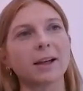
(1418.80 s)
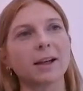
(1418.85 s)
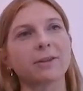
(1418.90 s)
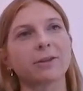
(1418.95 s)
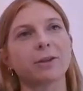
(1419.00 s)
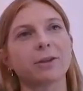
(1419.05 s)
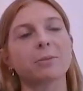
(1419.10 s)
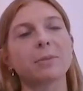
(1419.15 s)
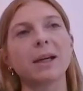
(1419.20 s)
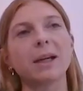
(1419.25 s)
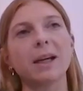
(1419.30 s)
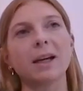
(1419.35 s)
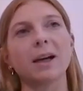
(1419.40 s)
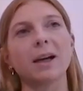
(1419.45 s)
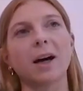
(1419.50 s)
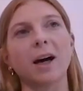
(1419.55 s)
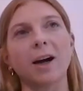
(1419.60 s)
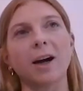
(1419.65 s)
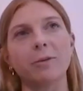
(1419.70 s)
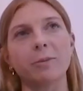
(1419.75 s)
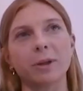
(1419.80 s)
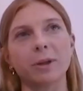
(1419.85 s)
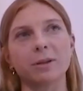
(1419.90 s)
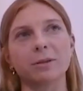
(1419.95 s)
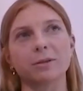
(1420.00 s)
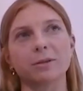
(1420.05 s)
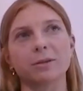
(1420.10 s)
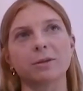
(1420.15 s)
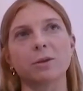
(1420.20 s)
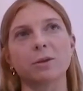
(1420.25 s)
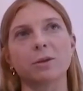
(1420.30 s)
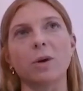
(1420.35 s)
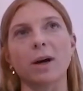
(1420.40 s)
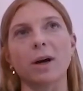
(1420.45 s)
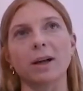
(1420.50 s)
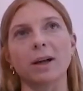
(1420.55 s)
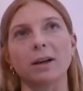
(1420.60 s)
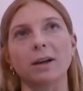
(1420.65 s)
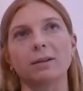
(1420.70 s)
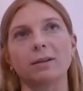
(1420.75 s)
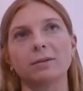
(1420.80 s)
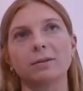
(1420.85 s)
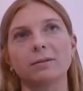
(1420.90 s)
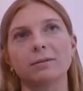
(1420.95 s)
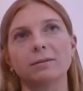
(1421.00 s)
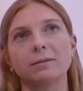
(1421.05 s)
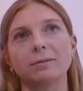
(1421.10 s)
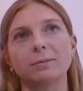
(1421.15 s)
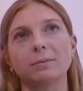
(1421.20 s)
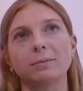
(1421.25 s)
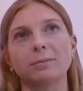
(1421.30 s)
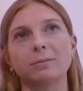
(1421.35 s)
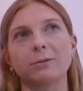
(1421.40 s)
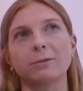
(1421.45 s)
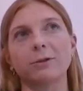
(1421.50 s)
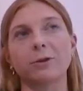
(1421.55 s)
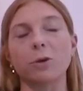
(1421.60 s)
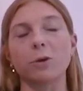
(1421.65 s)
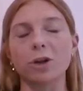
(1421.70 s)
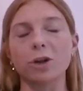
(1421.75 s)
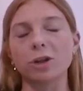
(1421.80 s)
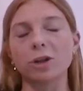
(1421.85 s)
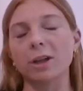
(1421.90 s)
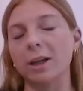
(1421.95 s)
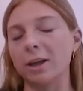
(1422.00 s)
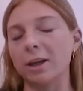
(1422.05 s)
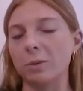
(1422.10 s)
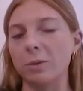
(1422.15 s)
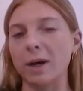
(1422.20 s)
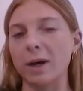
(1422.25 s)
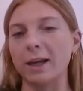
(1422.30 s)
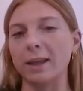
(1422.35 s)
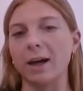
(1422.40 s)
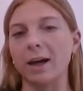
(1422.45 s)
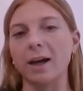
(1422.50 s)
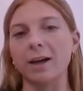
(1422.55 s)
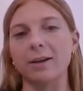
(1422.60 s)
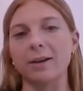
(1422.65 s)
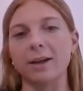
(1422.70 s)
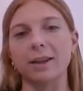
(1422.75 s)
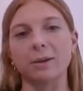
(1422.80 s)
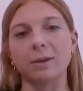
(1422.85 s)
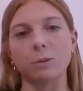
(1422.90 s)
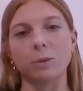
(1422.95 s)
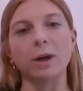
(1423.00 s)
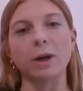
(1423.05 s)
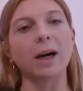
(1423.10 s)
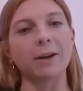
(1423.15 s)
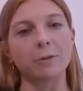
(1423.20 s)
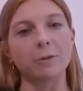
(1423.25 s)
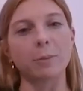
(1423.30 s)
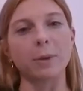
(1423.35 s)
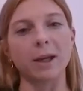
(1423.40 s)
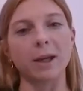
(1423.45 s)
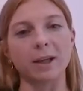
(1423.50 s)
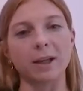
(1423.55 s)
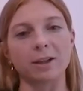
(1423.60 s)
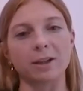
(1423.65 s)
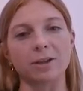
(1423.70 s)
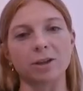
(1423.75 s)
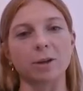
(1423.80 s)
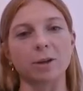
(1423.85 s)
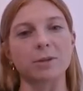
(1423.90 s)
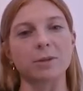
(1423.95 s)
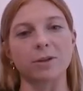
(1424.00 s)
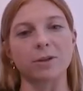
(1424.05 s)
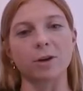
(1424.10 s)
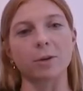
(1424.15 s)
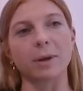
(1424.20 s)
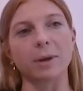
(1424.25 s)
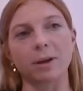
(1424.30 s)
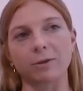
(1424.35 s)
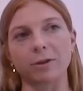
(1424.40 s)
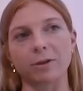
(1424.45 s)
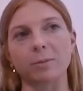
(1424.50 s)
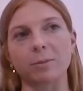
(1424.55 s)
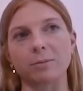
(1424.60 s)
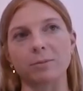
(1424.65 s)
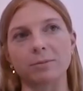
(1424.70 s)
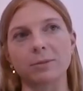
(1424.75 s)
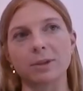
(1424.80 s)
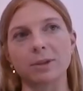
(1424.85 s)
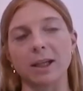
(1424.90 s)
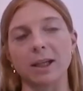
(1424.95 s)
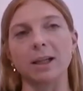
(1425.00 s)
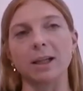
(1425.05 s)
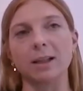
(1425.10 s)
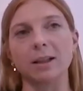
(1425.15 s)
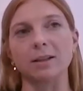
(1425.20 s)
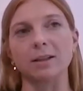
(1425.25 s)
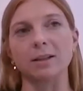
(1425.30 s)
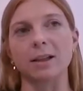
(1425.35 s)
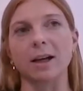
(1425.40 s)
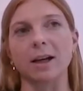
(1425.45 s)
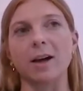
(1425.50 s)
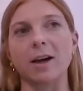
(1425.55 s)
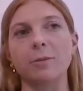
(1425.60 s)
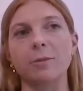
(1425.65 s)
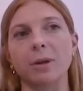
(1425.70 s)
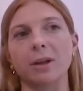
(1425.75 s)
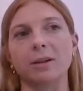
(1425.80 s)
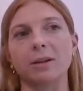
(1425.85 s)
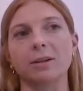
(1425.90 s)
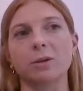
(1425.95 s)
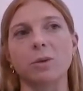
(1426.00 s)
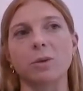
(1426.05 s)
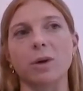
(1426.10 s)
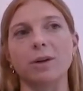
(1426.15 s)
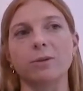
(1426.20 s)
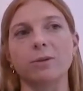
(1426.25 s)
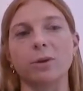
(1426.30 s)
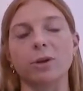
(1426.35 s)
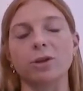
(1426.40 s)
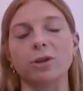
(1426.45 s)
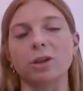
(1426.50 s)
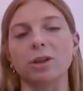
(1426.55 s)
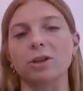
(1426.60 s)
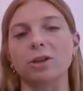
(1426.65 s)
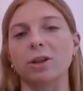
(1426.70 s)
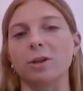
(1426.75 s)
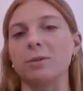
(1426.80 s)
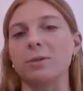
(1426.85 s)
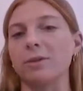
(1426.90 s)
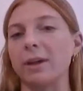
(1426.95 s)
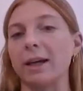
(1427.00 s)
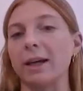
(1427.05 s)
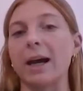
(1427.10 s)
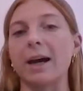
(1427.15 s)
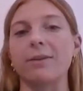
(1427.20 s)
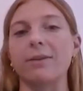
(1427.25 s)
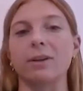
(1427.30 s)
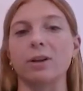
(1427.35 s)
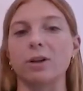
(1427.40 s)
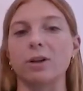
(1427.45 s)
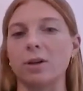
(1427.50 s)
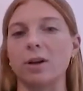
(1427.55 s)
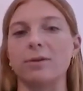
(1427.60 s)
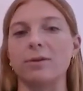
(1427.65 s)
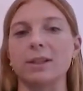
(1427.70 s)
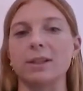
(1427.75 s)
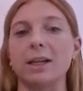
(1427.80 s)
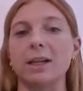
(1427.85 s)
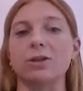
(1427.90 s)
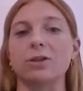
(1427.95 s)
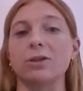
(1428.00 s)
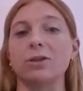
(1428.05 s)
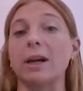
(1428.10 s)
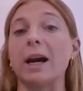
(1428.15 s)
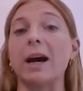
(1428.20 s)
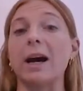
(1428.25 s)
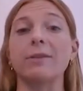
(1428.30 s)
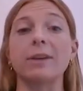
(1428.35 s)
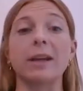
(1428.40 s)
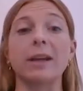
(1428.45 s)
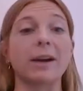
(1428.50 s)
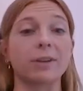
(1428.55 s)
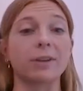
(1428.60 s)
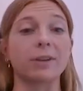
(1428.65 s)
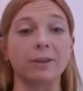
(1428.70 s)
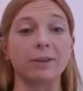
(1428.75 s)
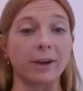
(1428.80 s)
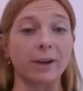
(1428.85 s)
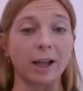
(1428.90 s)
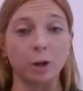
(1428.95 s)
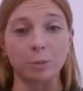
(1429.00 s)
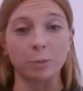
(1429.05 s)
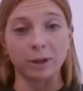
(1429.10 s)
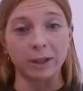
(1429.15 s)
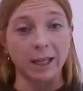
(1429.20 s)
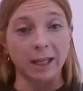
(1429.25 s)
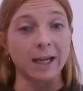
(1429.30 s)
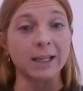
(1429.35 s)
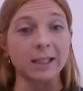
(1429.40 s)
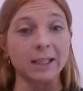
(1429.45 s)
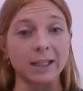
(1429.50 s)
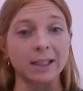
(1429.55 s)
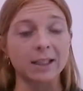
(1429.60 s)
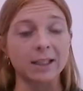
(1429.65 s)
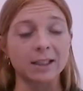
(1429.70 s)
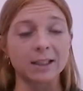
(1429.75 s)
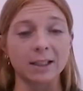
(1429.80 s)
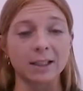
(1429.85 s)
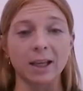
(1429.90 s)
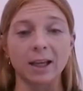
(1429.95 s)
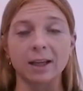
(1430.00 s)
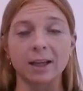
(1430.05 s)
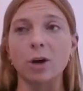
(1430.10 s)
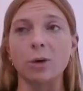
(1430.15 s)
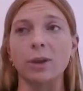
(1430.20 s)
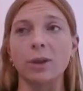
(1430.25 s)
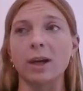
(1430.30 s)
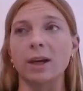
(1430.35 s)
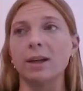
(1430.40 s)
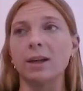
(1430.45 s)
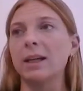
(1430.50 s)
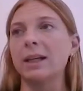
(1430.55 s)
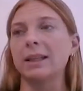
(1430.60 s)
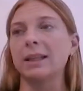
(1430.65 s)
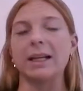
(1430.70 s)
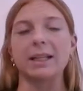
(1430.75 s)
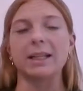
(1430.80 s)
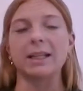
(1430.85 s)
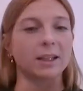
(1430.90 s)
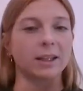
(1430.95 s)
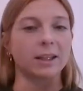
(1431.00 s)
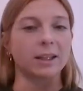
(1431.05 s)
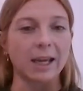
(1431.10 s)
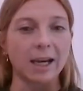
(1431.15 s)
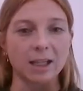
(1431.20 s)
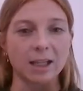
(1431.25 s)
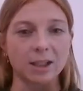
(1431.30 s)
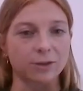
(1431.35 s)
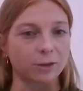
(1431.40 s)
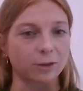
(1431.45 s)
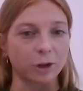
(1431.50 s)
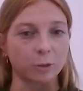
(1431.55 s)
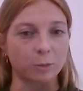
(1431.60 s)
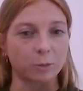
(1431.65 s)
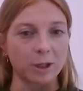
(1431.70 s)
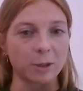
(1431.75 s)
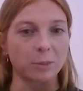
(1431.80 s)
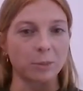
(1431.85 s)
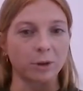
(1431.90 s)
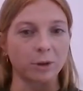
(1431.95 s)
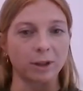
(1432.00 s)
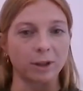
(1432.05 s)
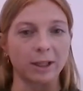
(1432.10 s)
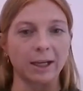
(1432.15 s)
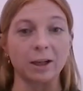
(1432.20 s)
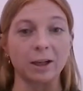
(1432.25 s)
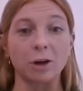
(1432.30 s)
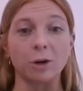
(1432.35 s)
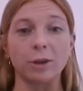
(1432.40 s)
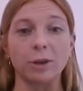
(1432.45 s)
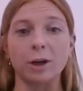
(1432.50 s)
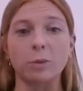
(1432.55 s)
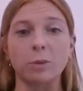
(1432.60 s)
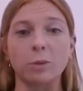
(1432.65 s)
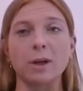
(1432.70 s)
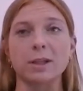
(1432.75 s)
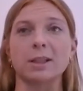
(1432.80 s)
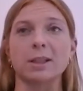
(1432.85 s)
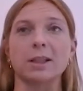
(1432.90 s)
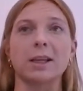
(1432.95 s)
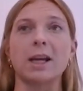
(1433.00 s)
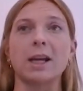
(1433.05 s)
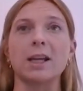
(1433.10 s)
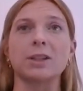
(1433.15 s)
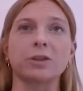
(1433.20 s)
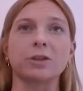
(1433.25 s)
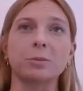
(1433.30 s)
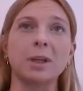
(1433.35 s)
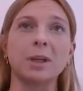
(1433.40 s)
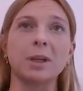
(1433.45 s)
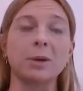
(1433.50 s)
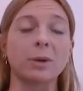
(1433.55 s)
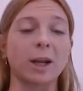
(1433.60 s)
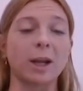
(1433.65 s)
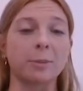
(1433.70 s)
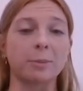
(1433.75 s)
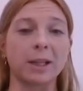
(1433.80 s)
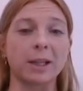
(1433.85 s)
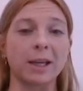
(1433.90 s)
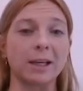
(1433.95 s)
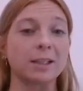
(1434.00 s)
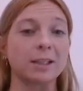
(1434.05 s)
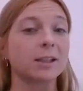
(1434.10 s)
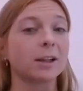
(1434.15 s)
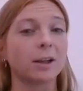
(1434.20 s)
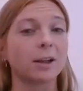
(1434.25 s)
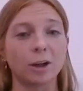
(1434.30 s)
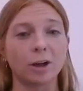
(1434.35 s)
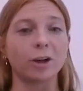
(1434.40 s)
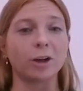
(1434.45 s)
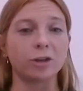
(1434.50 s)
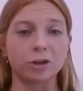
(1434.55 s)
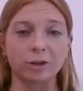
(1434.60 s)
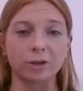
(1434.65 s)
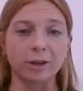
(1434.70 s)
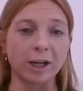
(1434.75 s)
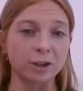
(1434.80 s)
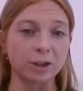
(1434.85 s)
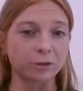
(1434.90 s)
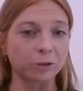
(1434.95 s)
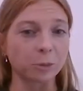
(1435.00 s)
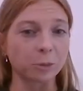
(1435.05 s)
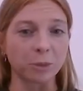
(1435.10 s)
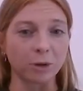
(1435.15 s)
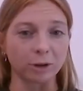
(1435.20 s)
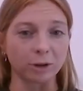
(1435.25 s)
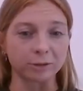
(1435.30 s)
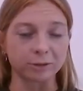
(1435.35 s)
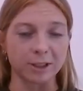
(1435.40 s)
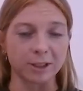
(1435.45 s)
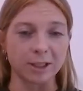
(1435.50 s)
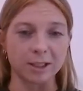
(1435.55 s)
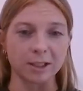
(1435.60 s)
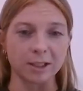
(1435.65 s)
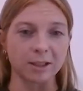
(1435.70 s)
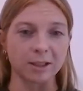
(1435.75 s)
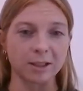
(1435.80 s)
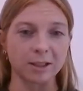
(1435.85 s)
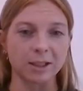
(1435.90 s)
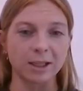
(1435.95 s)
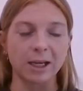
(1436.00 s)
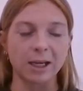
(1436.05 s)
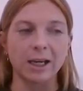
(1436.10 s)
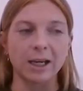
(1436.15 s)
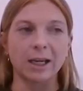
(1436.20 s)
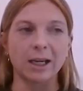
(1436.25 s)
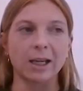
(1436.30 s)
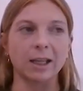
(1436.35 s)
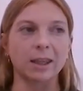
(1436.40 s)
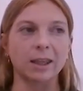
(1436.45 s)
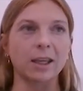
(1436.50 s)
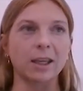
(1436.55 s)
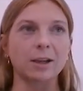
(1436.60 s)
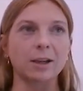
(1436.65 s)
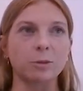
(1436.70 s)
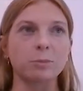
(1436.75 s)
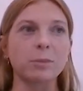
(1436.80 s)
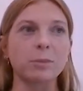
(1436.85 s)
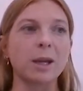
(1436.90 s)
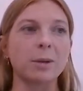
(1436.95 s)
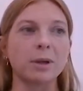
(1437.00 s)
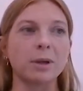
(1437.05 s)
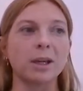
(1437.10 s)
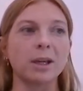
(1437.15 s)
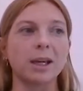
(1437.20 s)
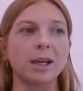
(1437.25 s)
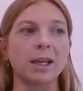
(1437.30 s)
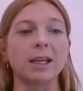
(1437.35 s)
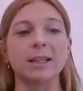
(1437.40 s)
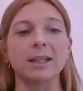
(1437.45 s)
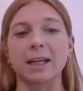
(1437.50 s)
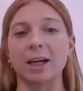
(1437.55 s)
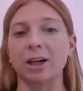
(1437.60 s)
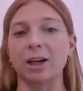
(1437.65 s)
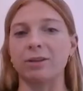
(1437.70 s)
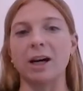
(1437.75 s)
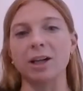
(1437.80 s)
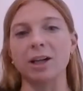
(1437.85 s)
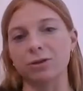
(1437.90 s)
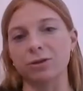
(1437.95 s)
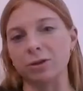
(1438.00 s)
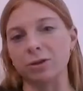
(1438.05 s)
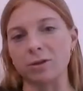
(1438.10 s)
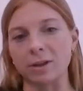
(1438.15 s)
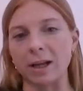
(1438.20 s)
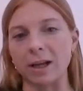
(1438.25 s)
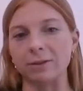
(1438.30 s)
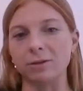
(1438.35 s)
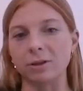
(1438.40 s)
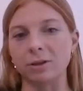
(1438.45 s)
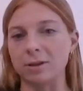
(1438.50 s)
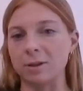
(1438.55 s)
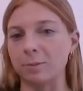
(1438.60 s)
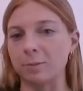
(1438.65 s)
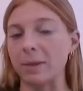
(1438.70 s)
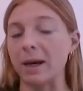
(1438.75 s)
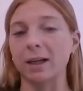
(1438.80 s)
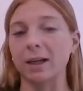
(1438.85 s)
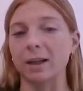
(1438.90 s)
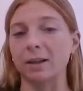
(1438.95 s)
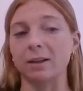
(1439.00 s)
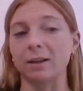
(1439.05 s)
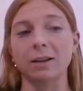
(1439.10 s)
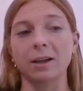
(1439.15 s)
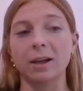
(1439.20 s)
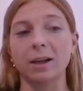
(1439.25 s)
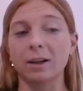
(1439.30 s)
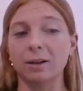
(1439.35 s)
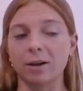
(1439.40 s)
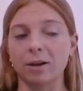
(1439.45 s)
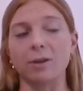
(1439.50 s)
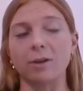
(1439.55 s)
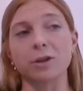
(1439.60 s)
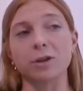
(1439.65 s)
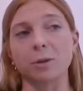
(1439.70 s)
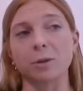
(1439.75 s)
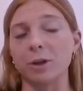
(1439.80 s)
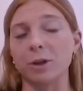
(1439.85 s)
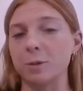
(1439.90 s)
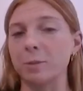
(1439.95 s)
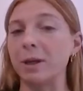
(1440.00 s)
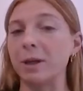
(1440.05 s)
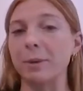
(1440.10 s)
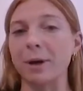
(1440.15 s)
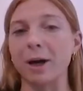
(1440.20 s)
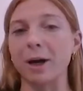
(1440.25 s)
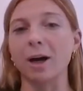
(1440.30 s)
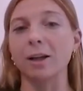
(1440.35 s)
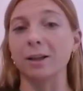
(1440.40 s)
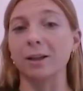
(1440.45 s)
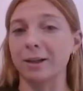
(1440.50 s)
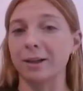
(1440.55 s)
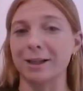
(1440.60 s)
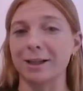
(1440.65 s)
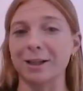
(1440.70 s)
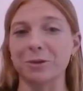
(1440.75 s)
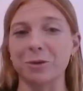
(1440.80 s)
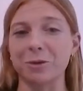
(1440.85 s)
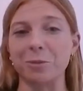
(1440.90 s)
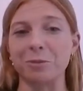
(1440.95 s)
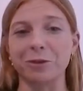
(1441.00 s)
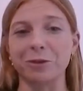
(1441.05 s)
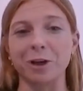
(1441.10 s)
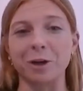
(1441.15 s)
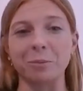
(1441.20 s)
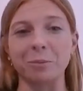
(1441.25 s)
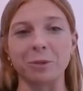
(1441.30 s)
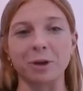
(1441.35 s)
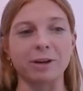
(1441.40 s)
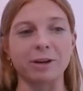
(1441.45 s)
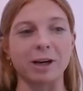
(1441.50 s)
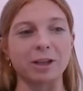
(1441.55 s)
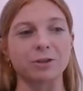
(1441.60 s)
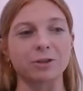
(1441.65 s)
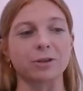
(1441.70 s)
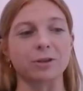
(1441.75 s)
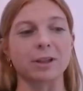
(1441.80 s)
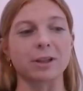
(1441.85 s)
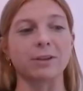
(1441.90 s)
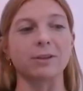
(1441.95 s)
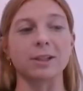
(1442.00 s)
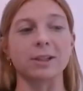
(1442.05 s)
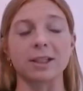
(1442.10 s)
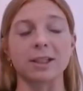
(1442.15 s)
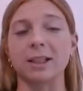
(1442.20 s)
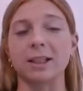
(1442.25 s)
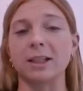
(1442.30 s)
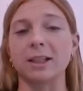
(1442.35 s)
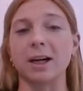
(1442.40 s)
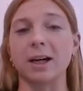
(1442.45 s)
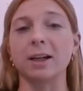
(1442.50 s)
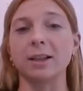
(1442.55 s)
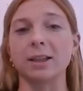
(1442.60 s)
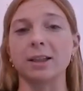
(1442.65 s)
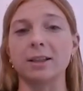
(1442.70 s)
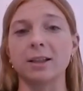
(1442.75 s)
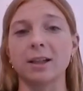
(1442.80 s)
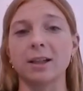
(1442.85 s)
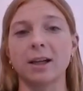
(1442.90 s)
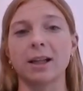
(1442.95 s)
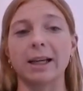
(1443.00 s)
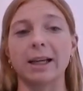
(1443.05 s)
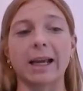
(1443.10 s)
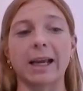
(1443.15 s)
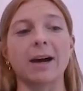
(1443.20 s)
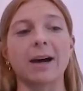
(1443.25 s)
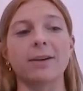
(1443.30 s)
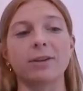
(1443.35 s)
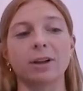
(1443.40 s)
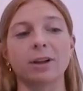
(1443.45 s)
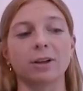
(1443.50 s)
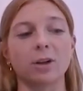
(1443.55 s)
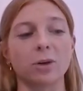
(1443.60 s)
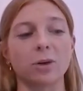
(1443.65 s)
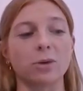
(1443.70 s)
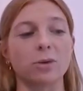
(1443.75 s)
like for me, I've been quite fortunate in a way that where I've been in terms of coming from to England, like I've been quite fortunate in terms of like having those conversations or having everything available that I needed. And I know that that's not the case for other people. And I know that it wasn't the case for me when I played underage football, for instance. And I think maybe it is at grassroots levels back in, obviously I'm going to speak about Ireland because that's where I'm from, but grassroots levels in Ireland, like having